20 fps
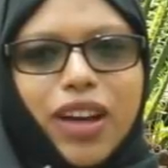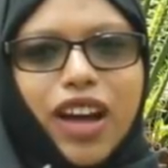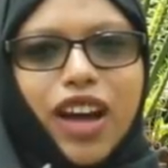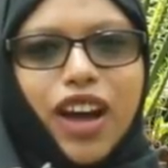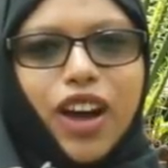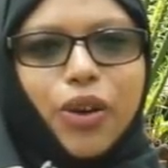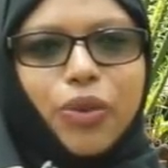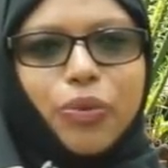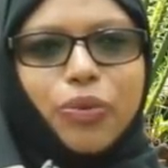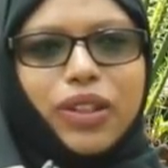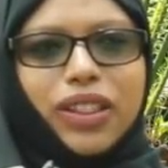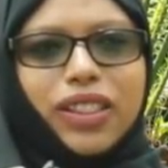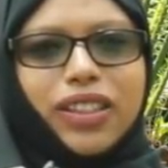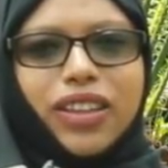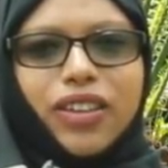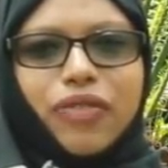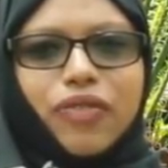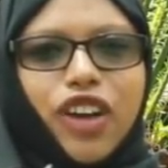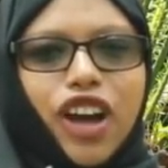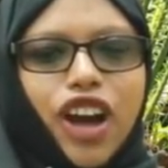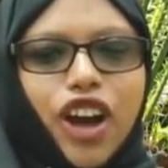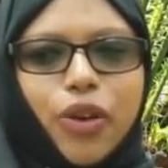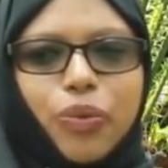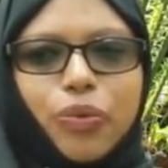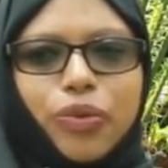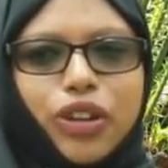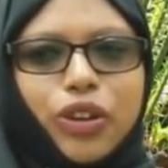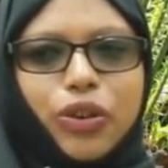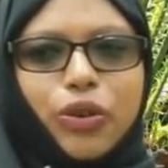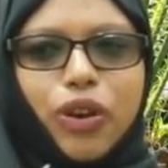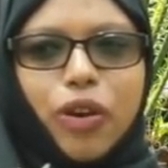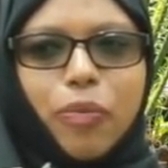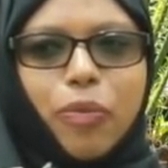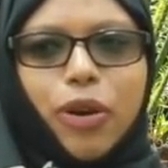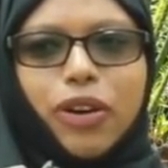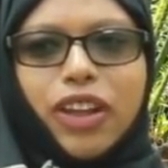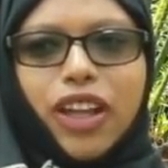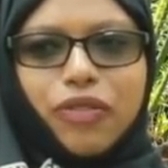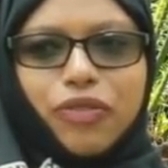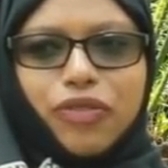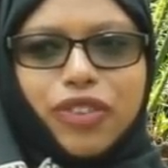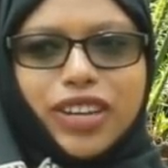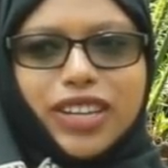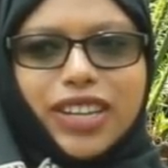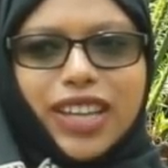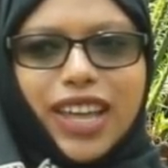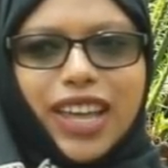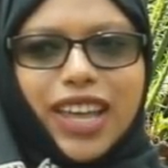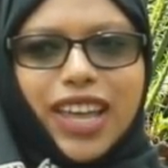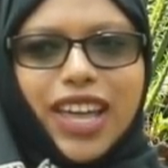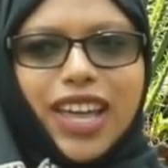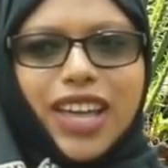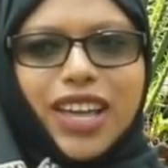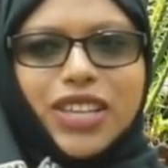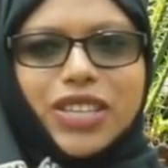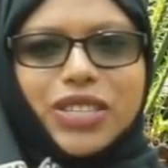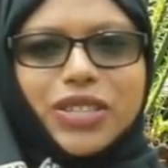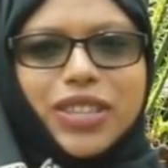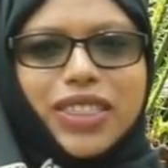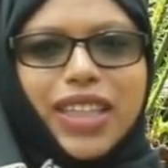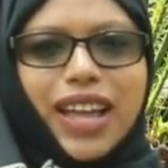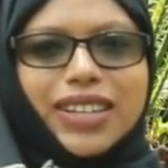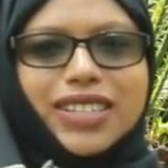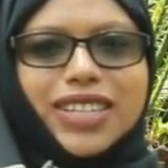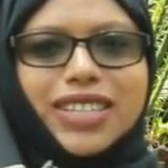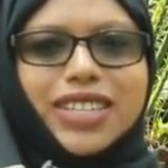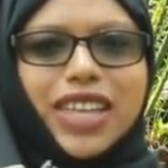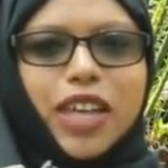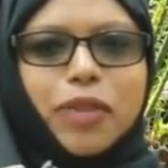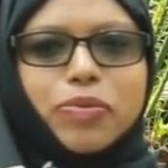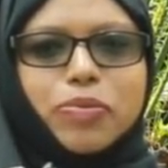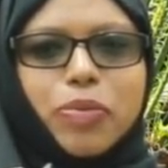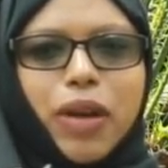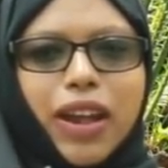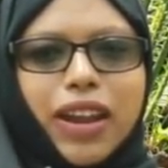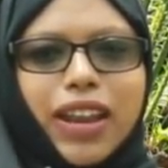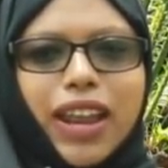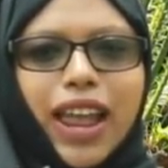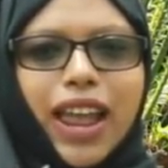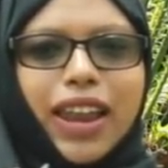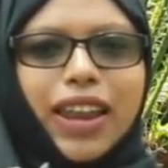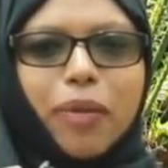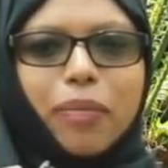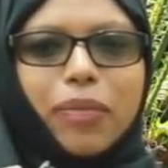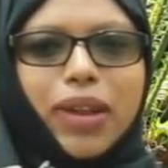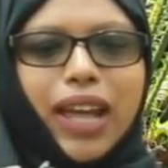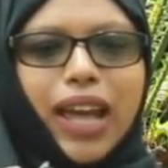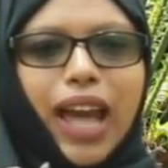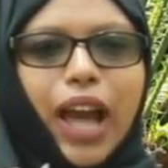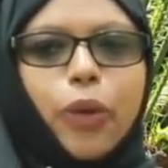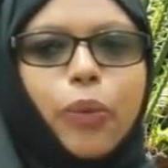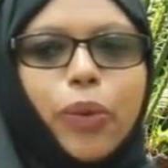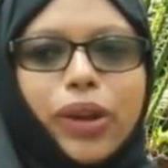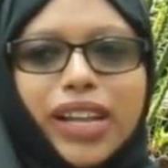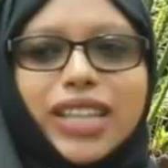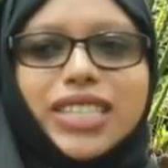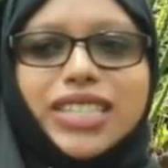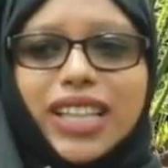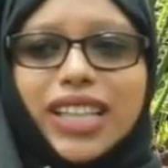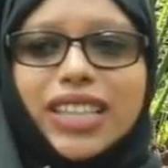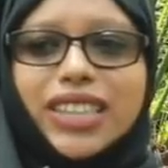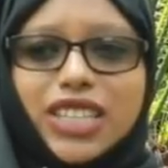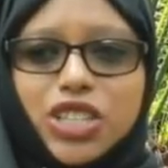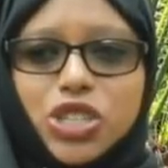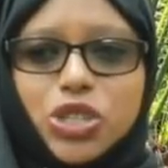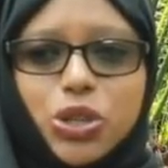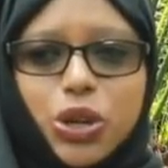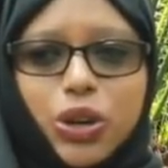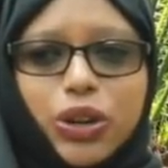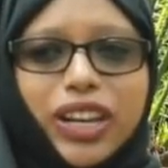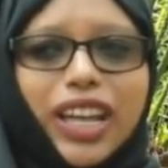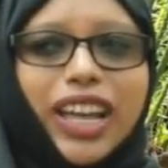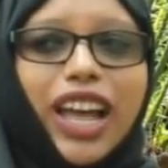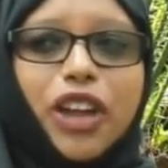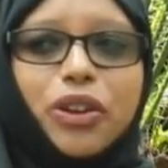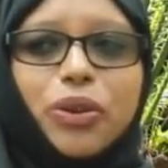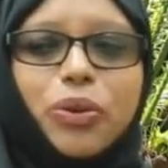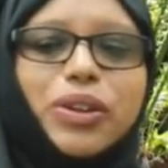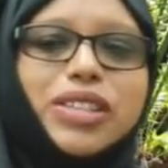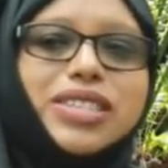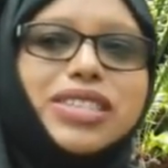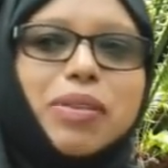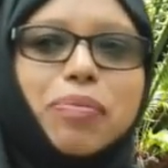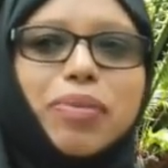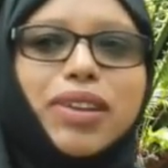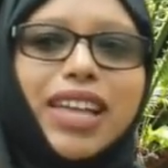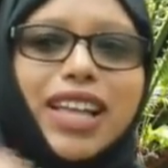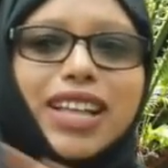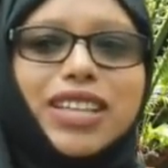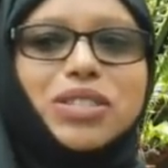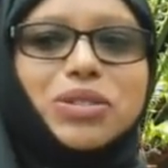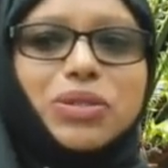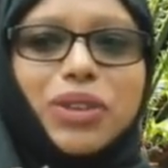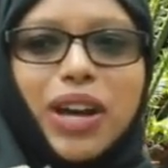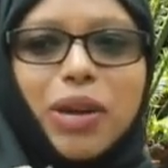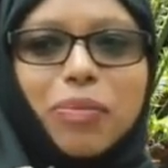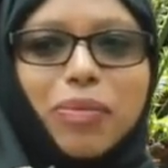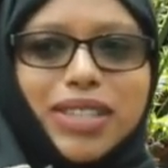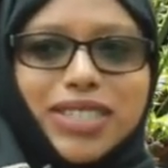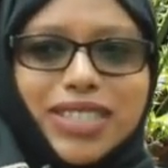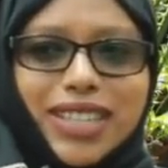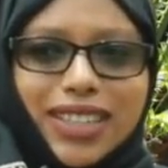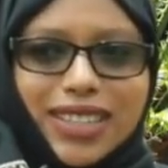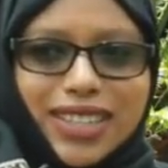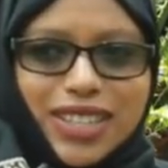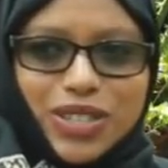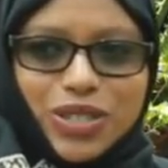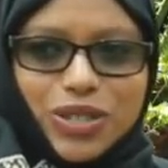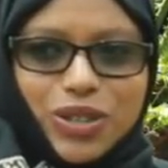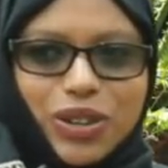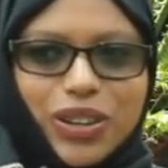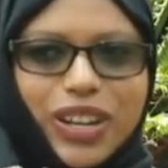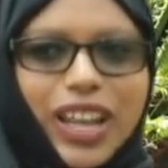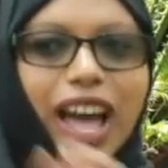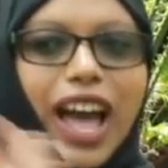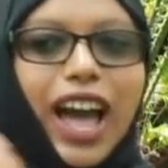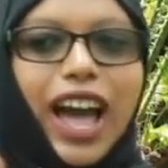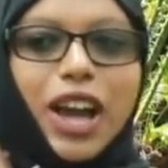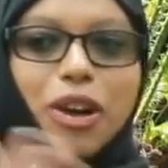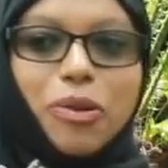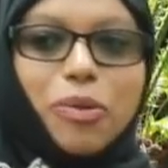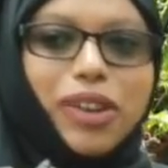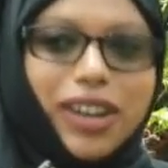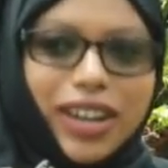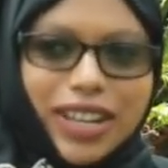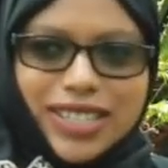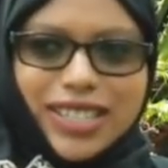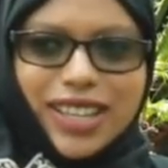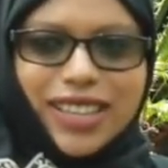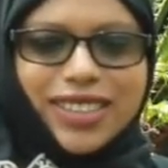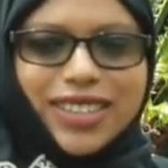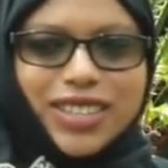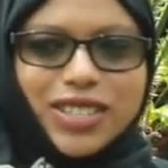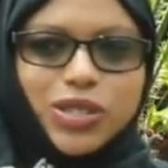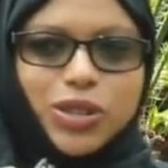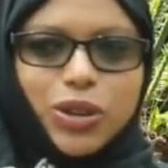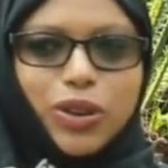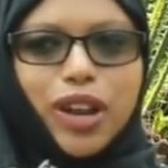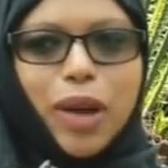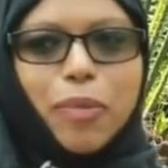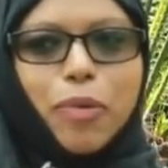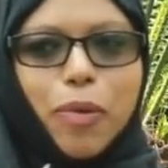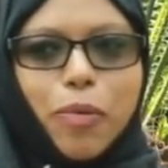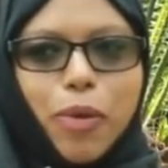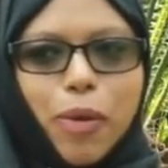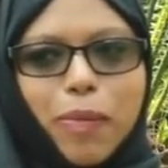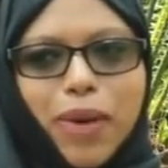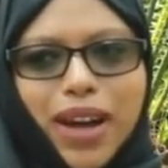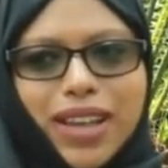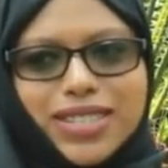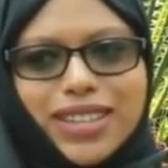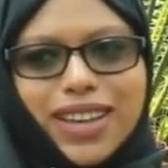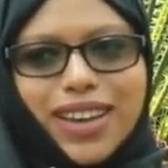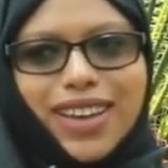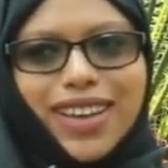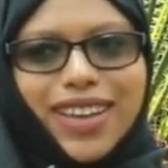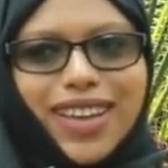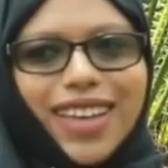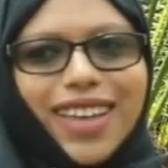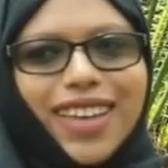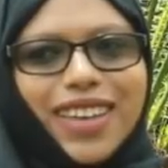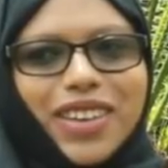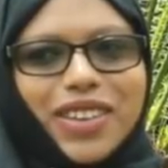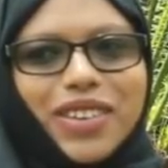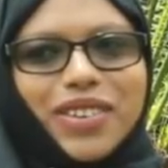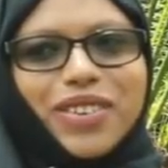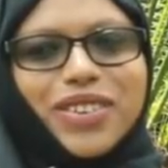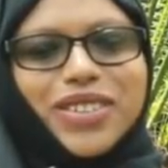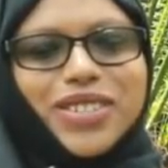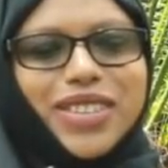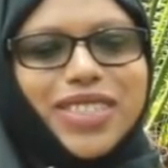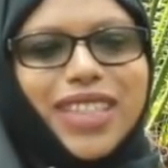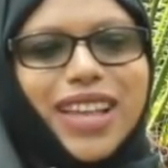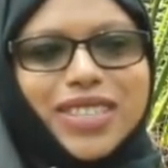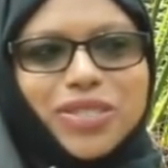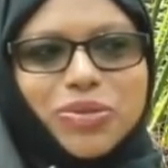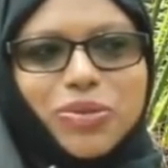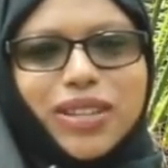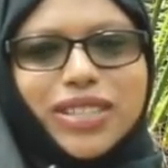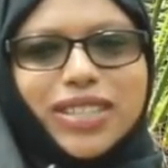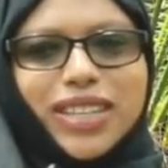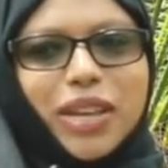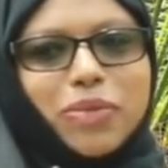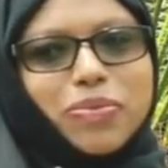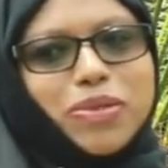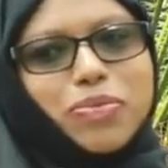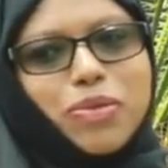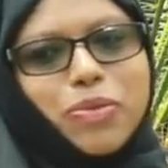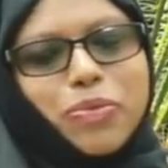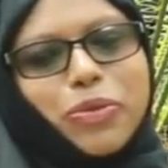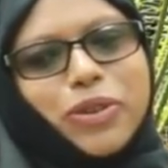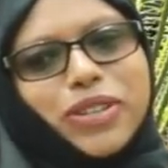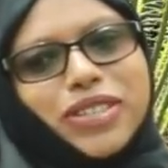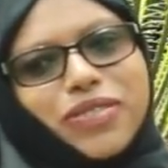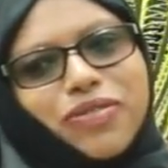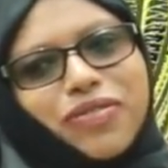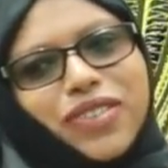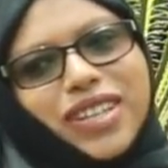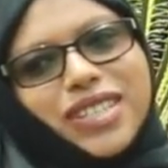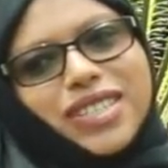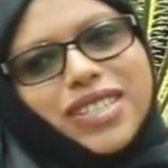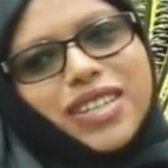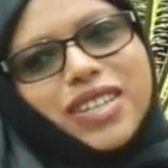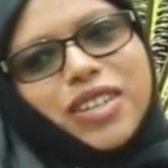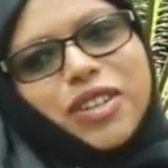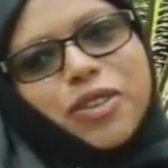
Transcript: how we live, how we go about every day. So that just keeps, and I'm I want to tell this story. I don't want somebody else to come and tell this story. I want to tell this story about Mombasa, so that's what keeps me motivated.